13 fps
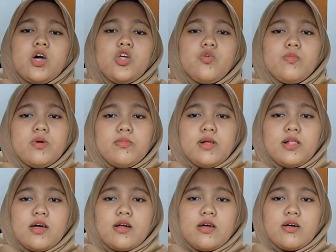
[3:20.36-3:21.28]
Human
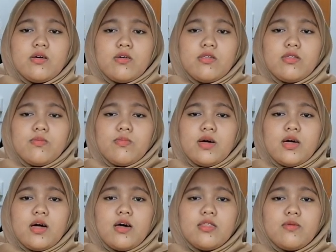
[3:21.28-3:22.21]
malaria caused
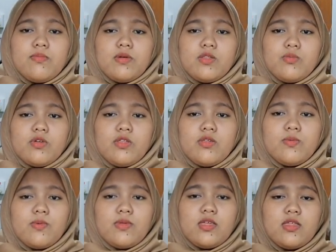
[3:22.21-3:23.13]
by other Plasmodium
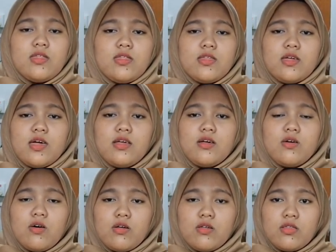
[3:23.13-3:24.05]
species
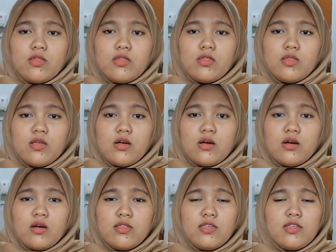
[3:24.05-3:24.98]
can cause
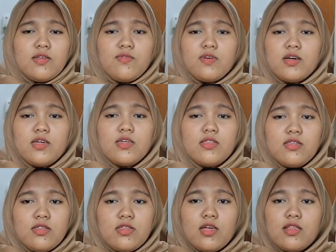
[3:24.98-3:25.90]
significant
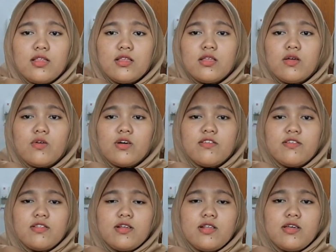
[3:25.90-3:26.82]
illness and
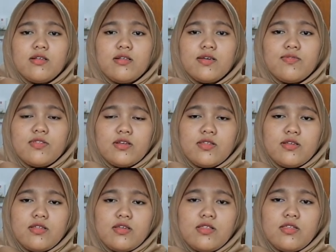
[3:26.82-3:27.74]
occasionally
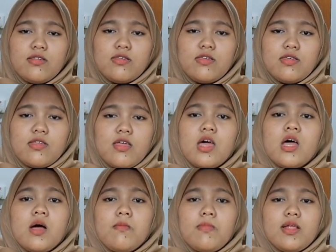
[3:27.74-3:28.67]
life-threatening disease.
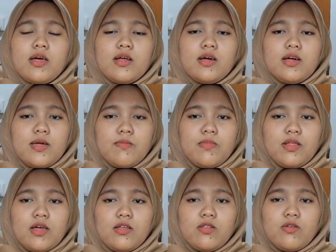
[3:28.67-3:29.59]
Malaria can be
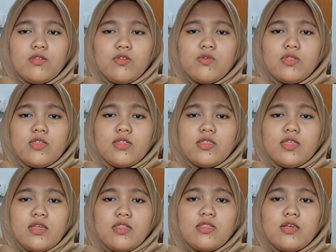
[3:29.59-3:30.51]
diagnosed using
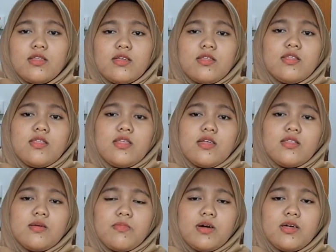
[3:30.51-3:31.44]
tests that
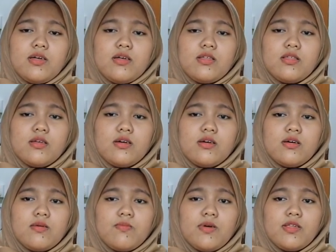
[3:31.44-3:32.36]
determine
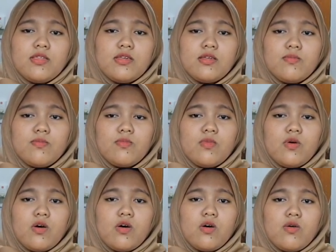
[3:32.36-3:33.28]
the presence
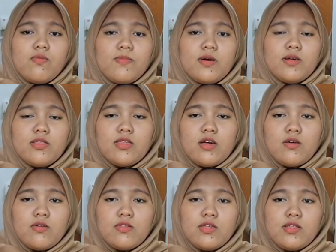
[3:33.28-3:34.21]
of
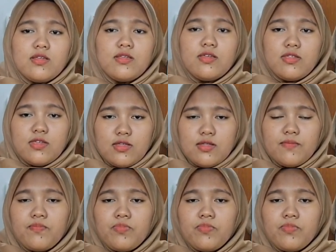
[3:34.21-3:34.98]
parasite causing the disease.